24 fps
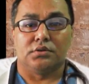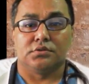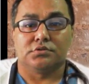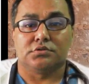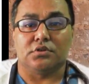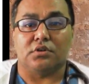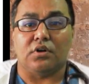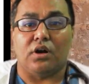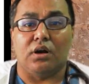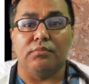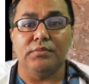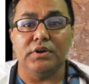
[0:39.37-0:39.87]

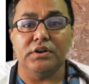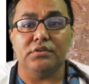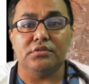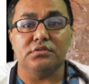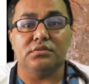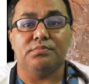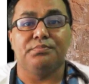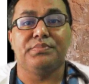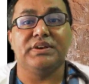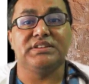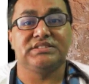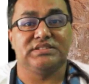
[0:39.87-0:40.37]
So coming to
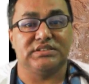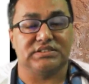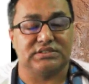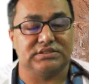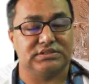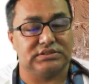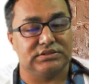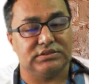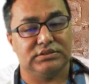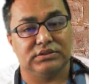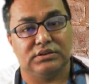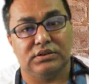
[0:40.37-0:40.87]
the
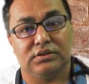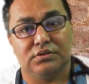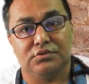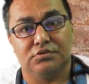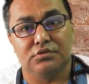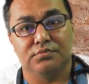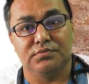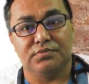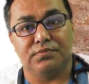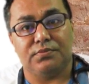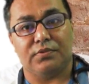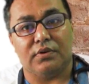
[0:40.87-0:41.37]
basics,
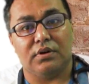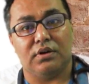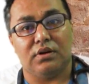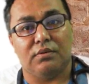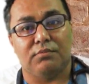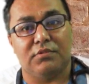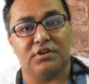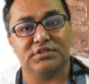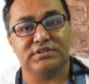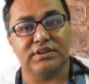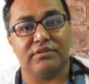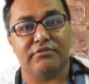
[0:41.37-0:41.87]
you
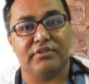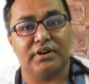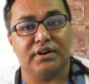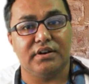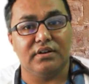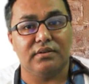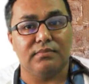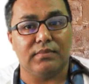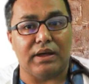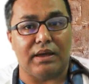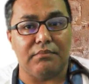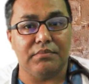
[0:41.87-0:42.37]
must have read
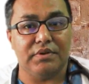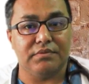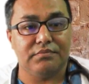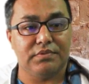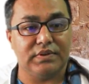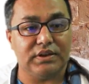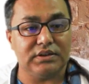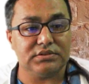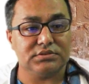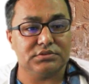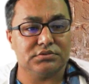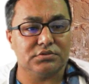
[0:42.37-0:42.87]
in
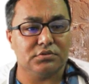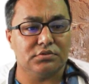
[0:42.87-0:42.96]
MBBS.